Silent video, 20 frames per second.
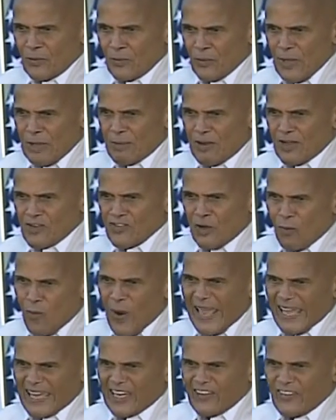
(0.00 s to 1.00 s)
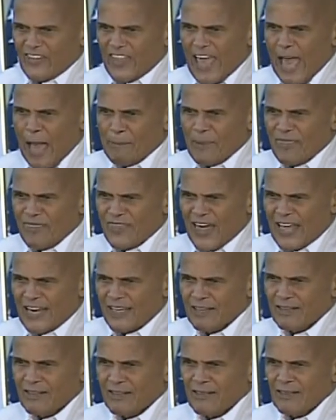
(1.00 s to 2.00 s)
We must awaken the
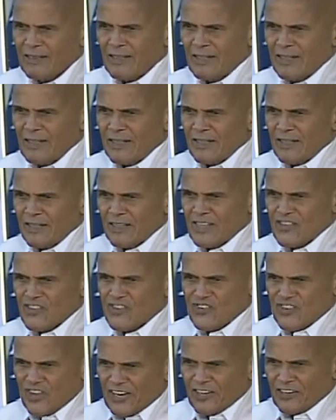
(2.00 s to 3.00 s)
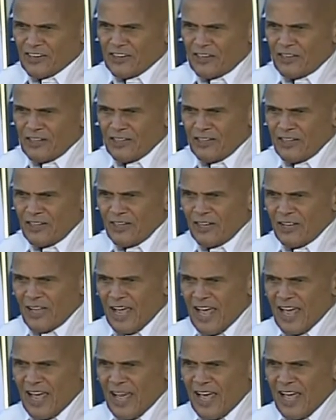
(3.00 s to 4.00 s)
apathetic, the cynical,
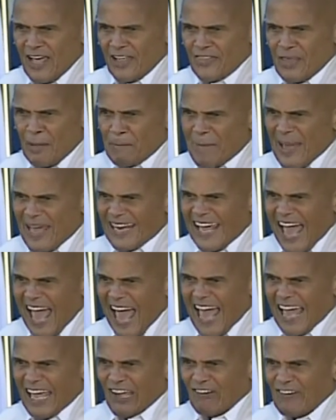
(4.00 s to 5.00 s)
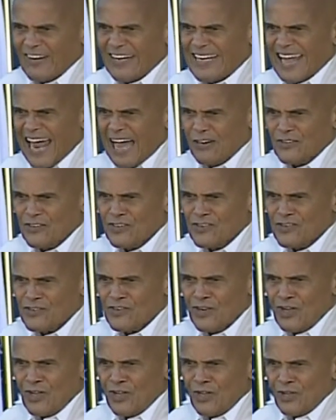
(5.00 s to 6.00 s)
the many angry doubters
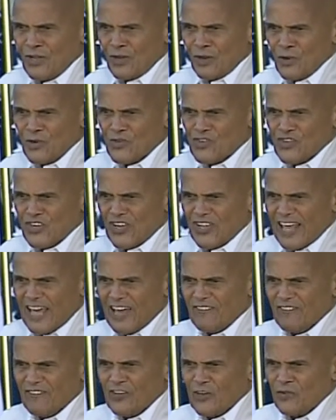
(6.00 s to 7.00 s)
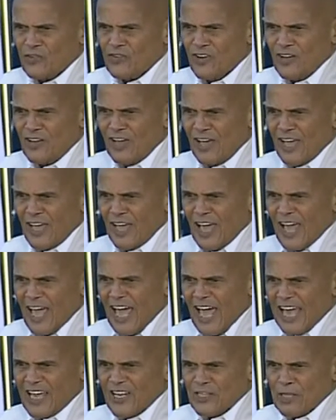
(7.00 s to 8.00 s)
who see their future
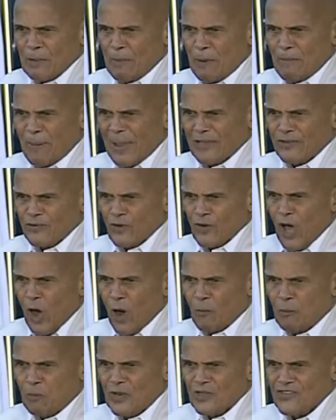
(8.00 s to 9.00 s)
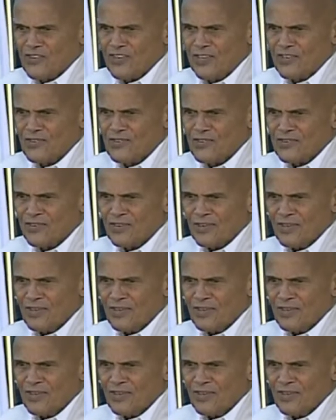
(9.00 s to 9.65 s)
as the perpetual hopelessness,